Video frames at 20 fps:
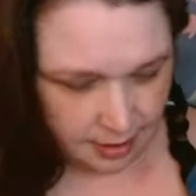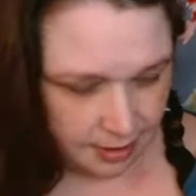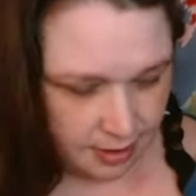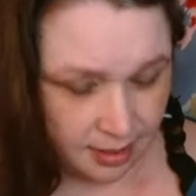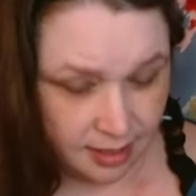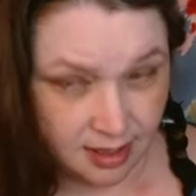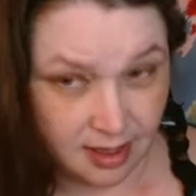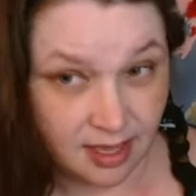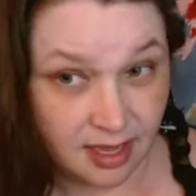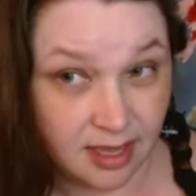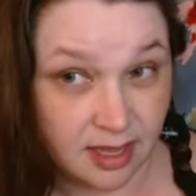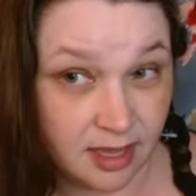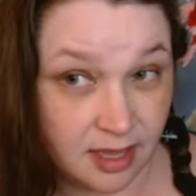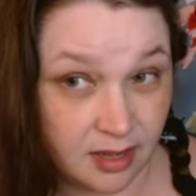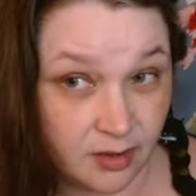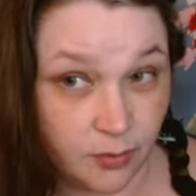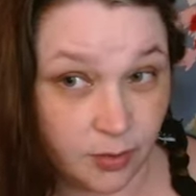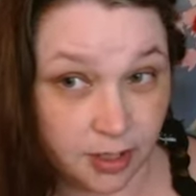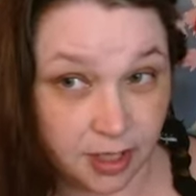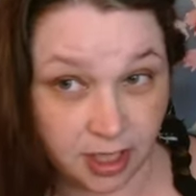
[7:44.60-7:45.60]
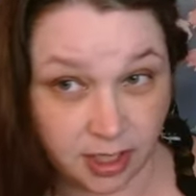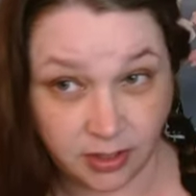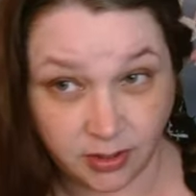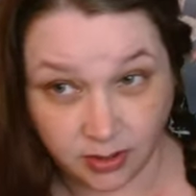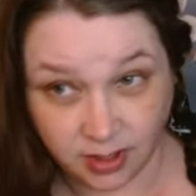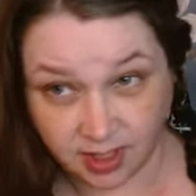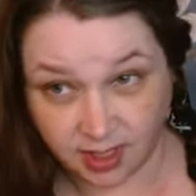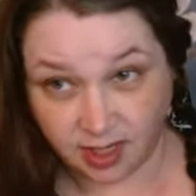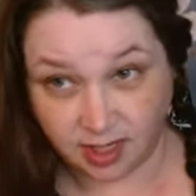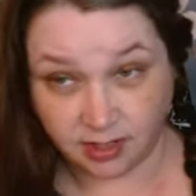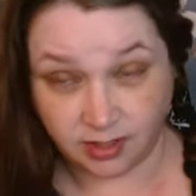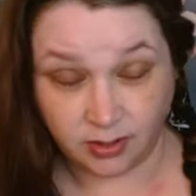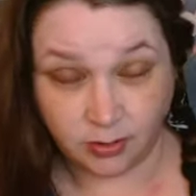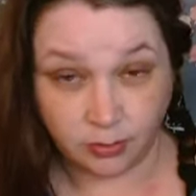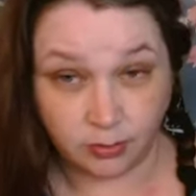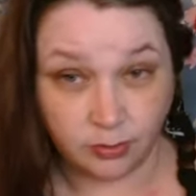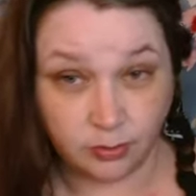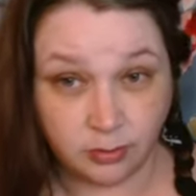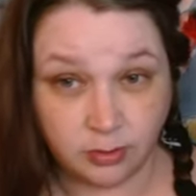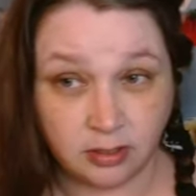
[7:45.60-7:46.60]
And then we're going to do side
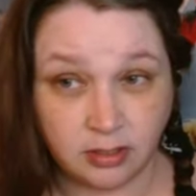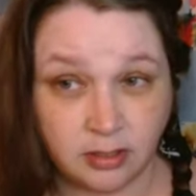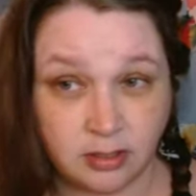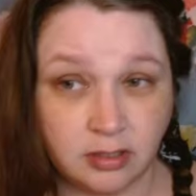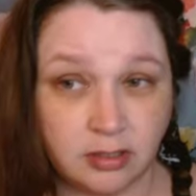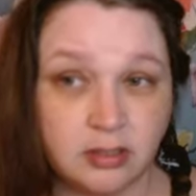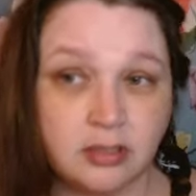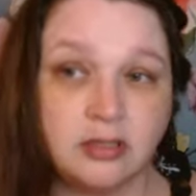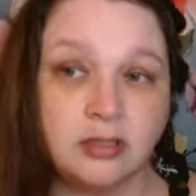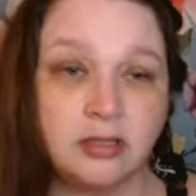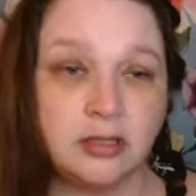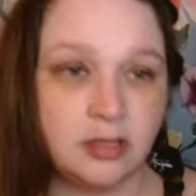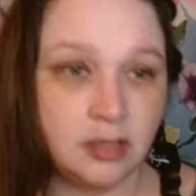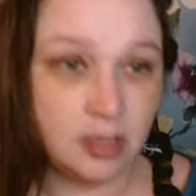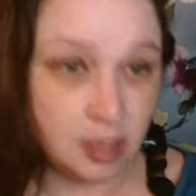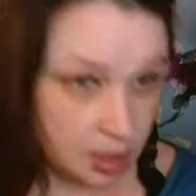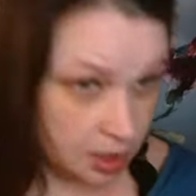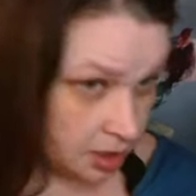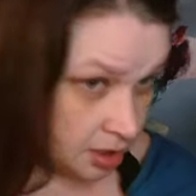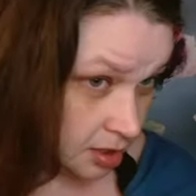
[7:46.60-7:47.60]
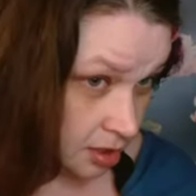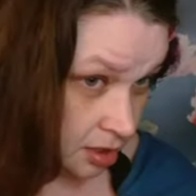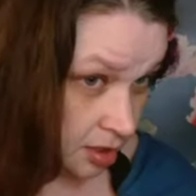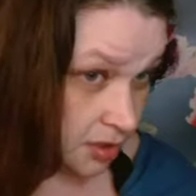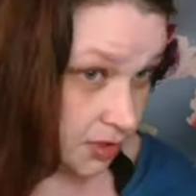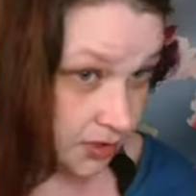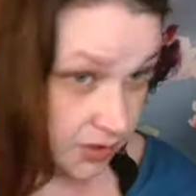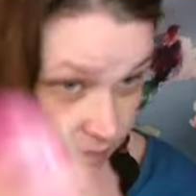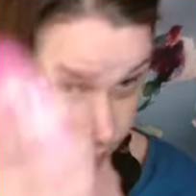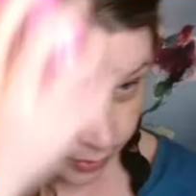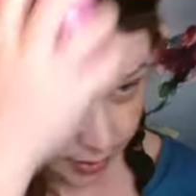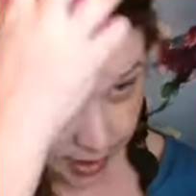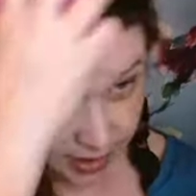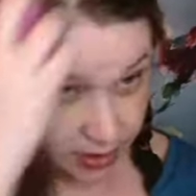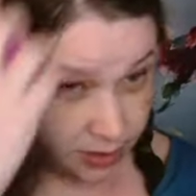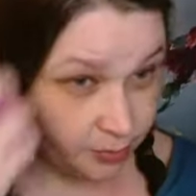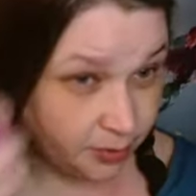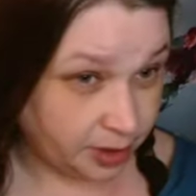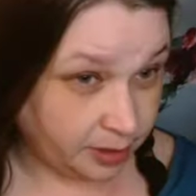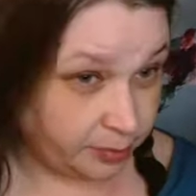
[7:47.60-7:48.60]
2. So I
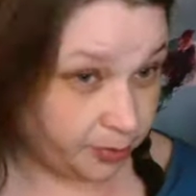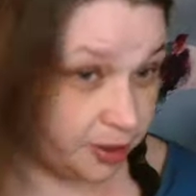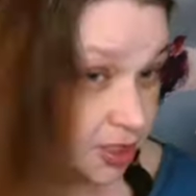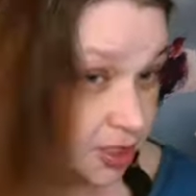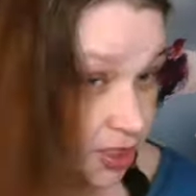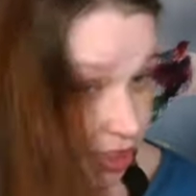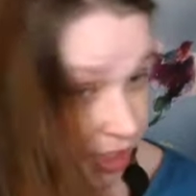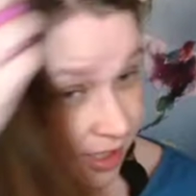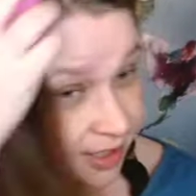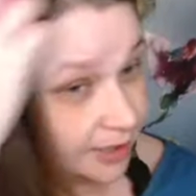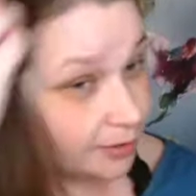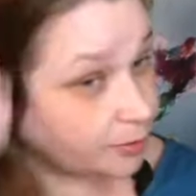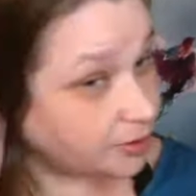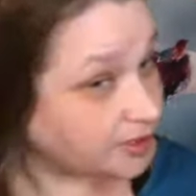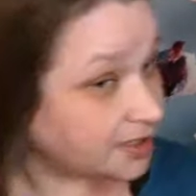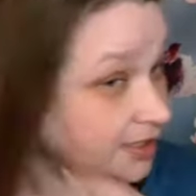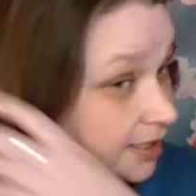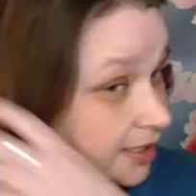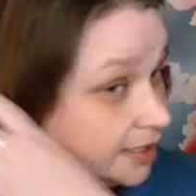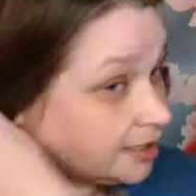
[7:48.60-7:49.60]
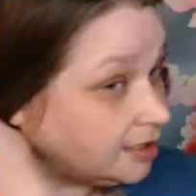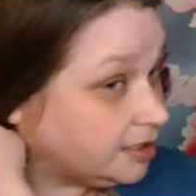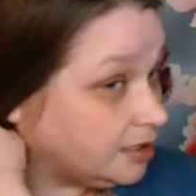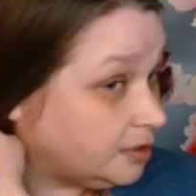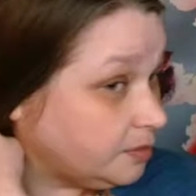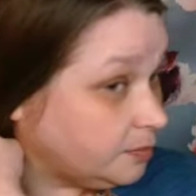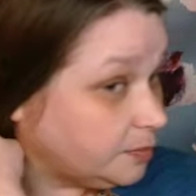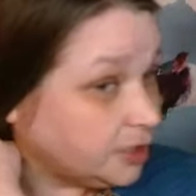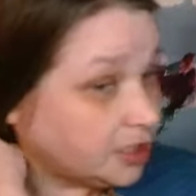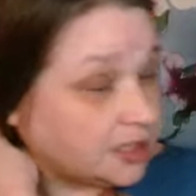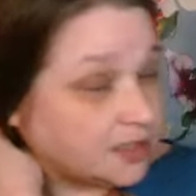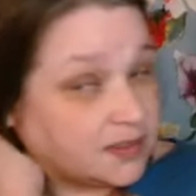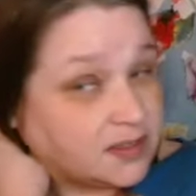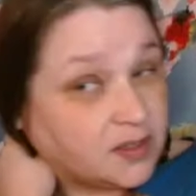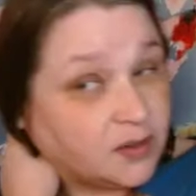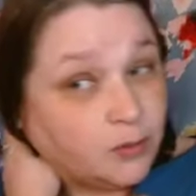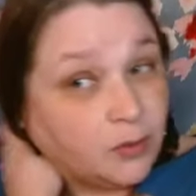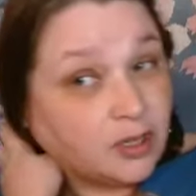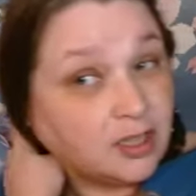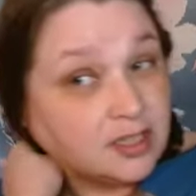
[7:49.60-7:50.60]
do want to brush it out slightly because
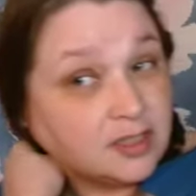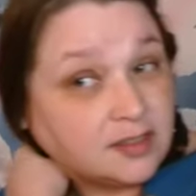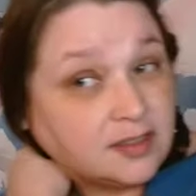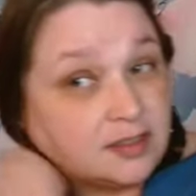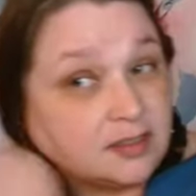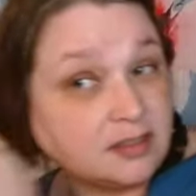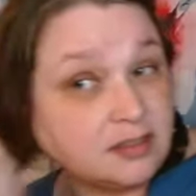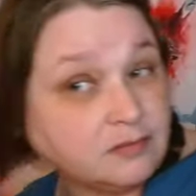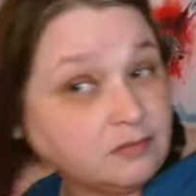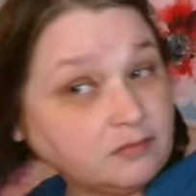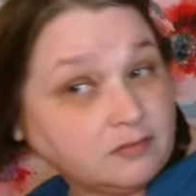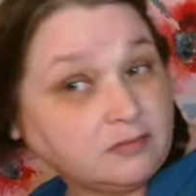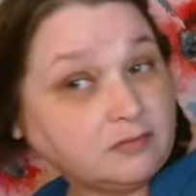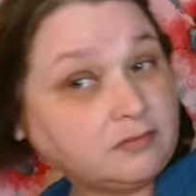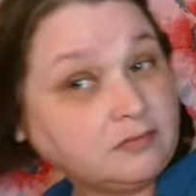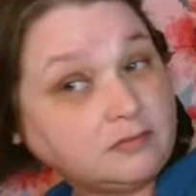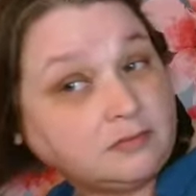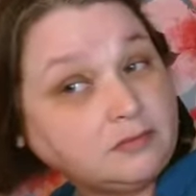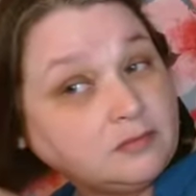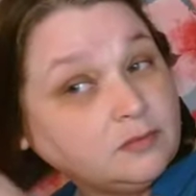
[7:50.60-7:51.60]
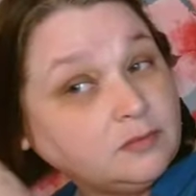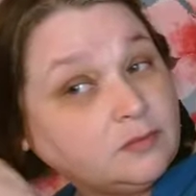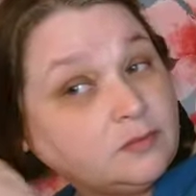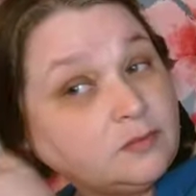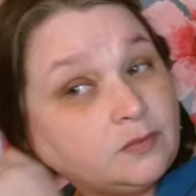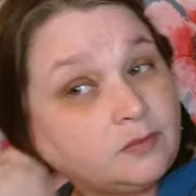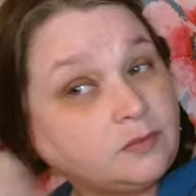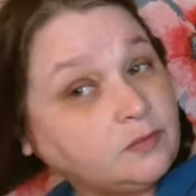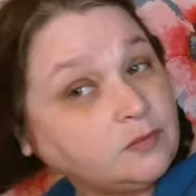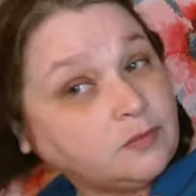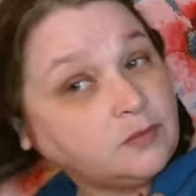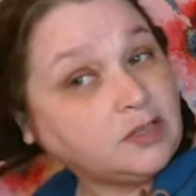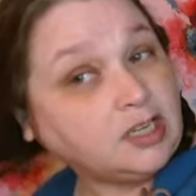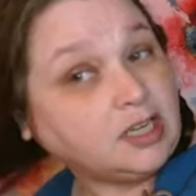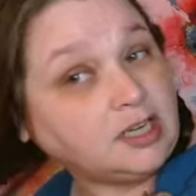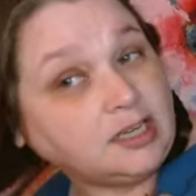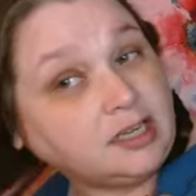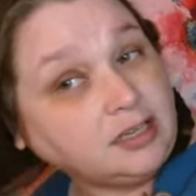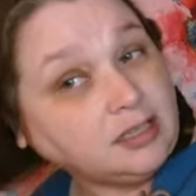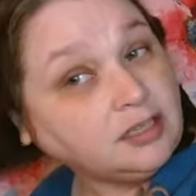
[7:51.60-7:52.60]
it was
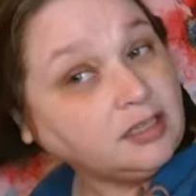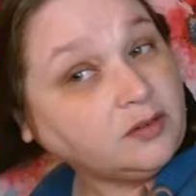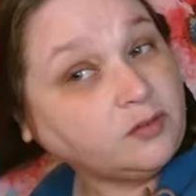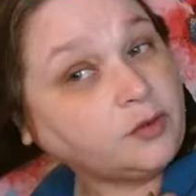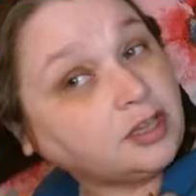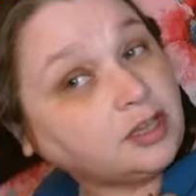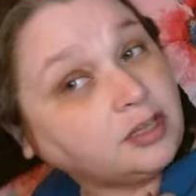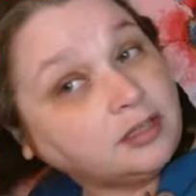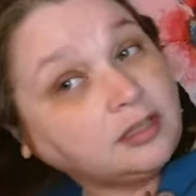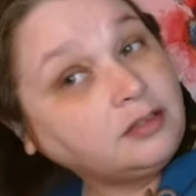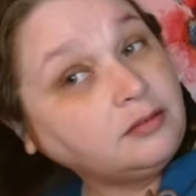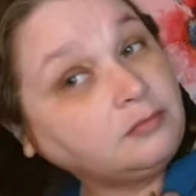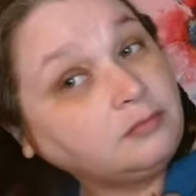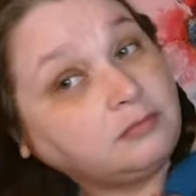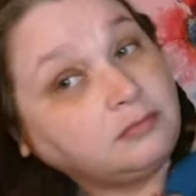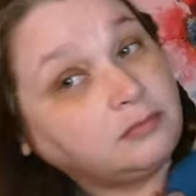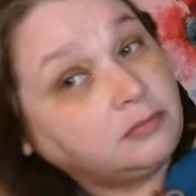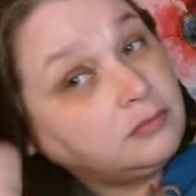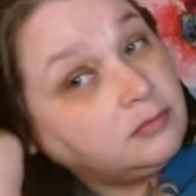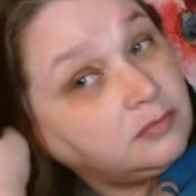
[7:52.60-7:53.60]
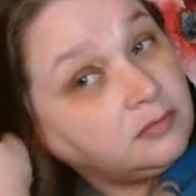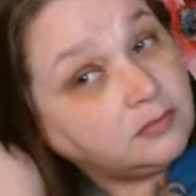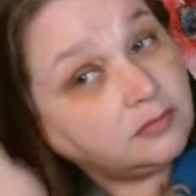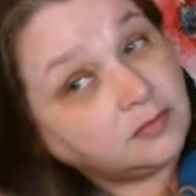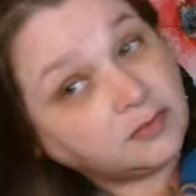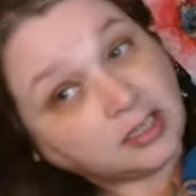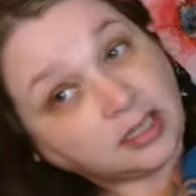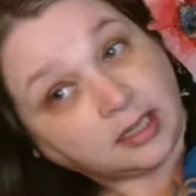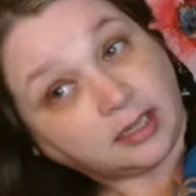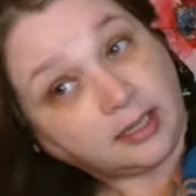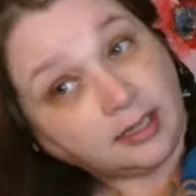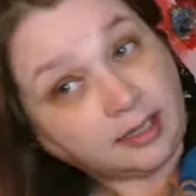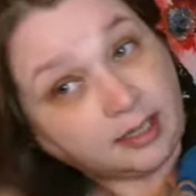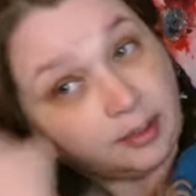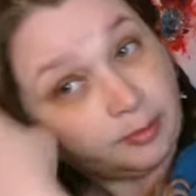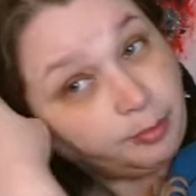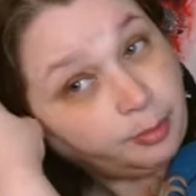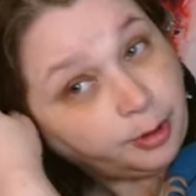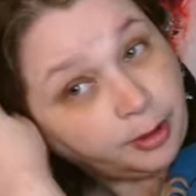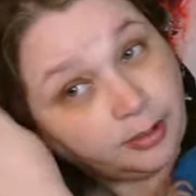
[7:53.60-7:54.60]
held in with a
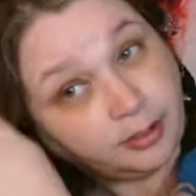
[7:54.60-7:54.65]
clip.